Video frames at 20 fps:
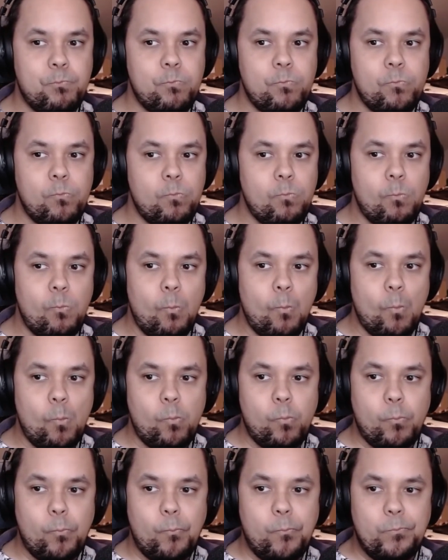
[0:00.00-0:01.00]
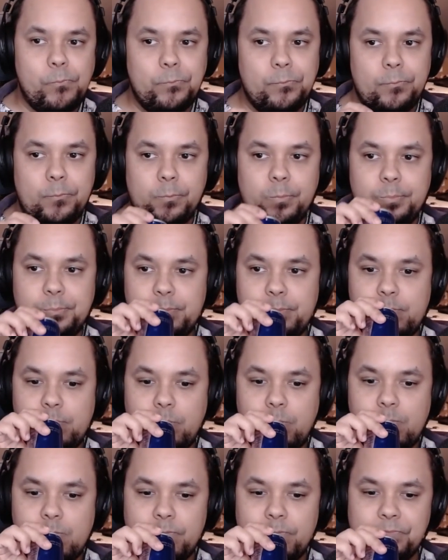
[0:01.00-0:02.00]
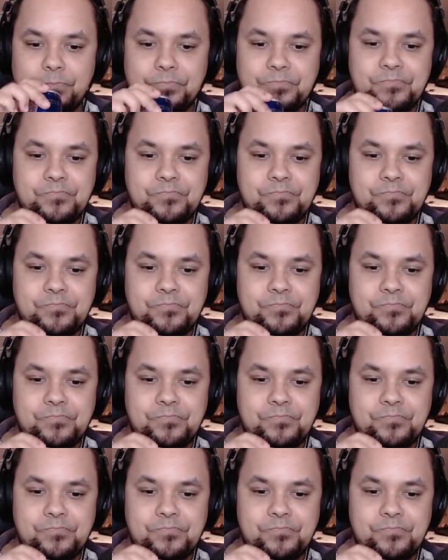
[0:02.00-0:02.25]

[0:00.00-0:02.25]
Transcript: (no one is talking)